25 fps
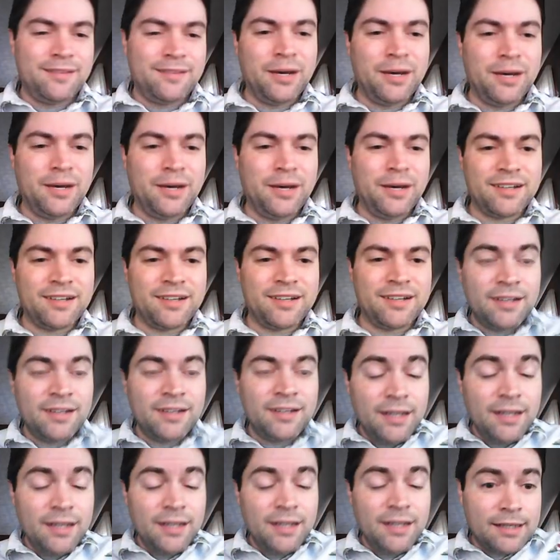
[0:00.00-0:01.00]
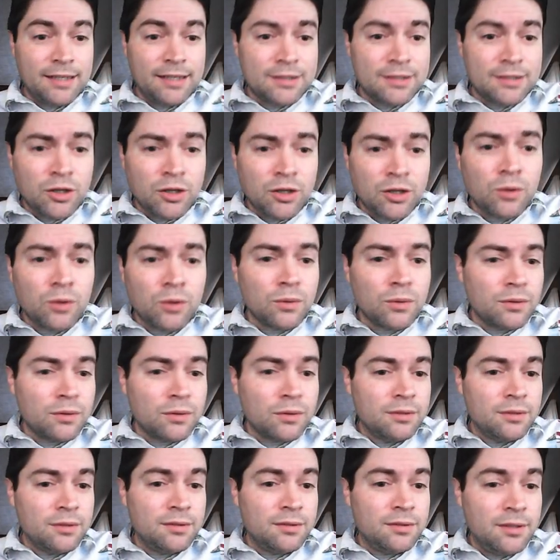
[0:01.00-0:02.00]
but it gets cold
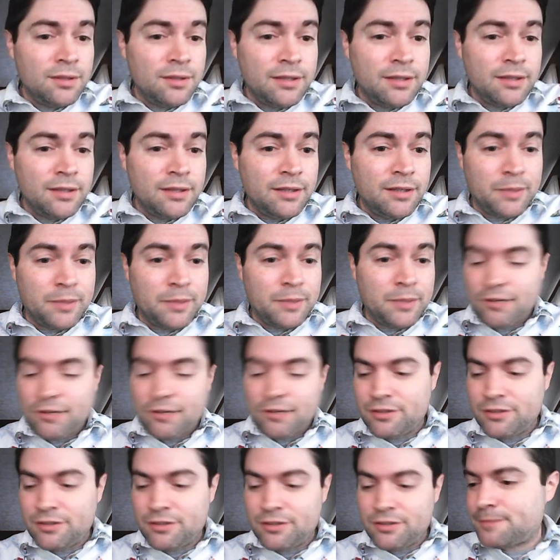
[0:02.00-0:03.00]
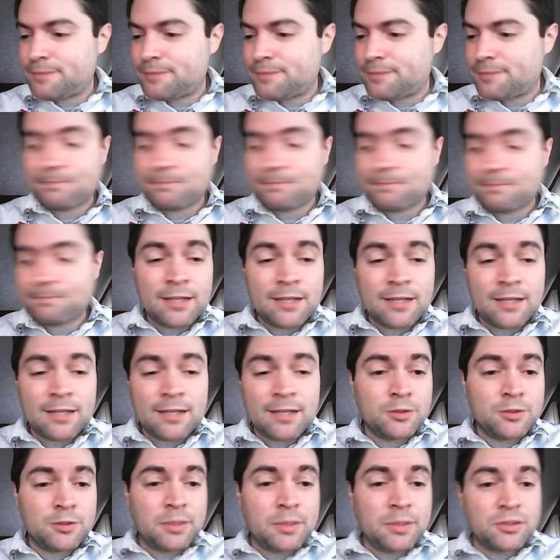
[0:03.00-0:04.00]
here in my office,
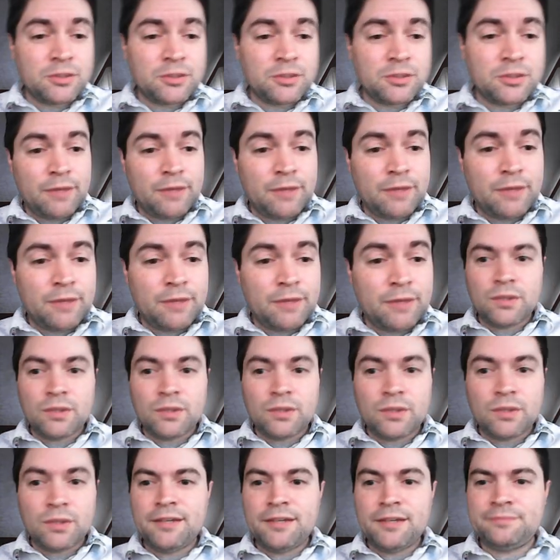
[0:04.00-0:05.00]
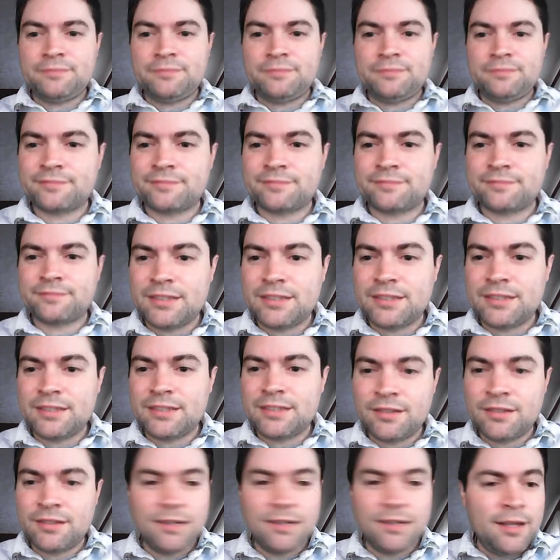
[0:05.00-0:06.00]
especially when we have a cold day. And
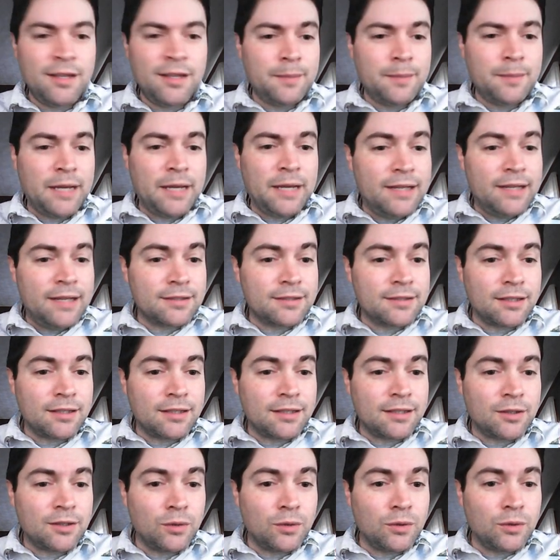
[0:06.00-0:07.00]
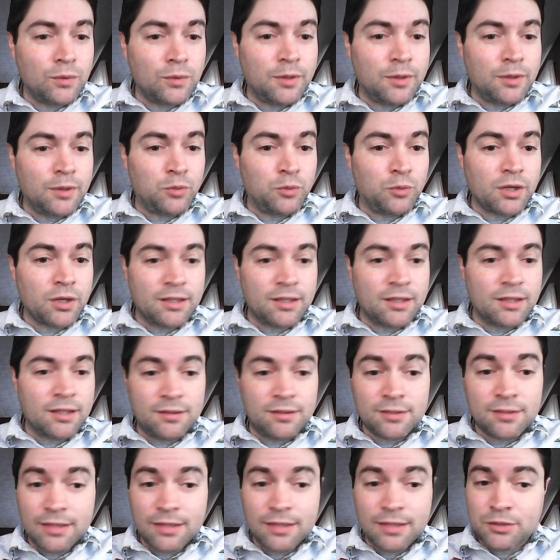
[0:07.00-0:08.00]
my hands get cold while I'm working,
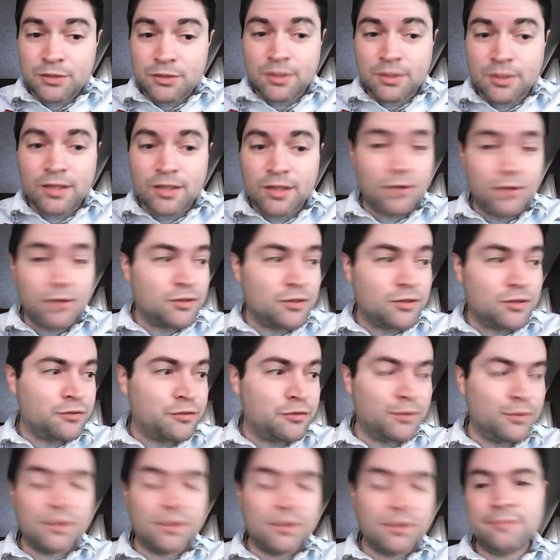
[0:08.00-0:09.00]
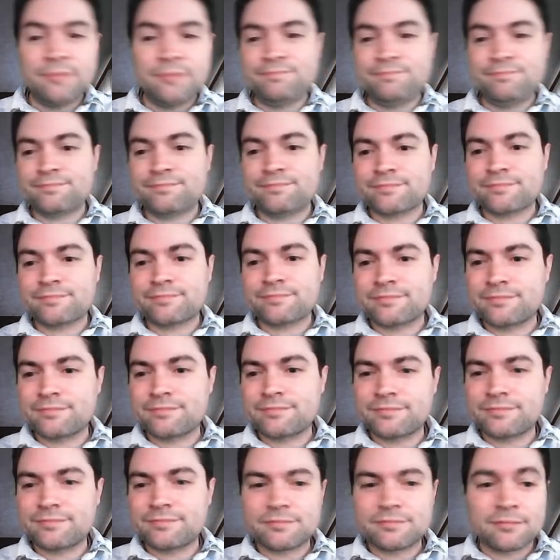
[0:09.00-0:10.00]
so that's what the gloves are for.
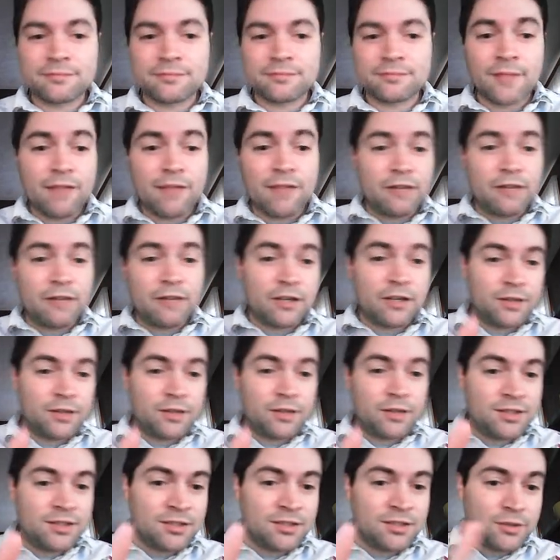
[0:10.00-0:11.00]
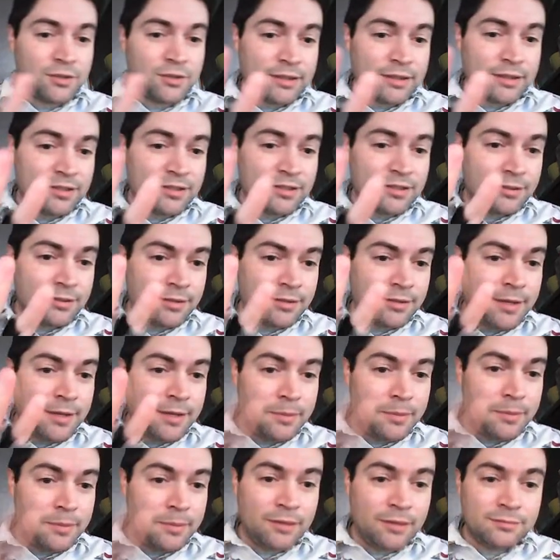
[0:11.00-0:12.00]
Fingerless, so I can still
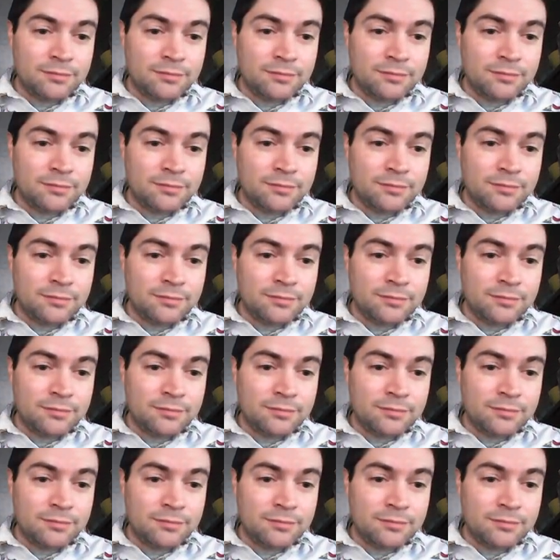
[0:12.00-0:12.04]
type.